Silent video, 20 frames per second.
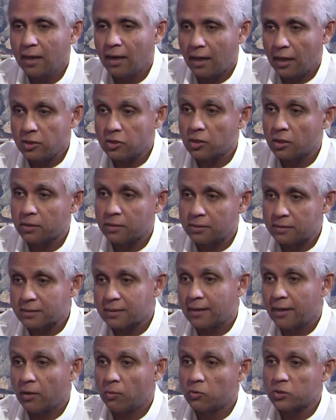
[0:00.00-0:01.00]
I saw this
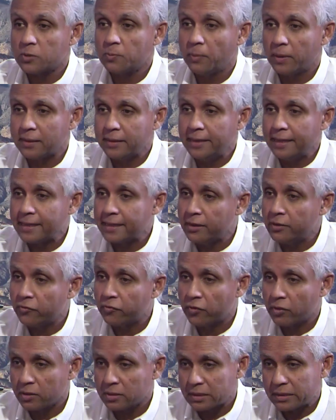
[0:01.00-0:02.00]
guy almost butt naked in
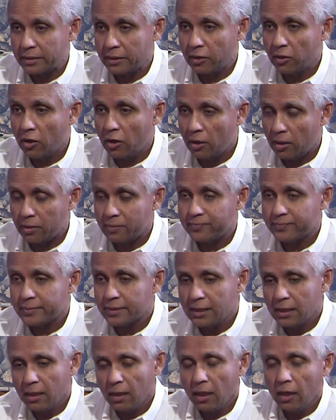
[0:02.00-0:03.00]
front of City Hall.
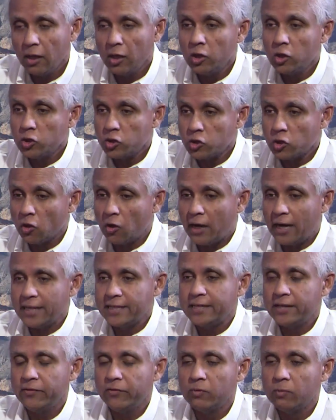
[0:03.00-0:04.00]
So I
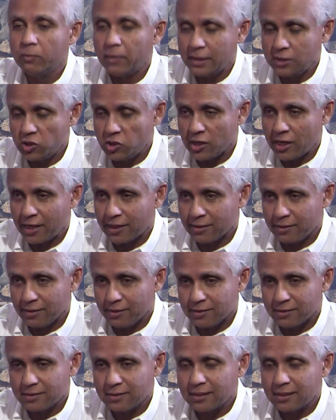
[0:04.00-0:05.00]
gave him my jacket.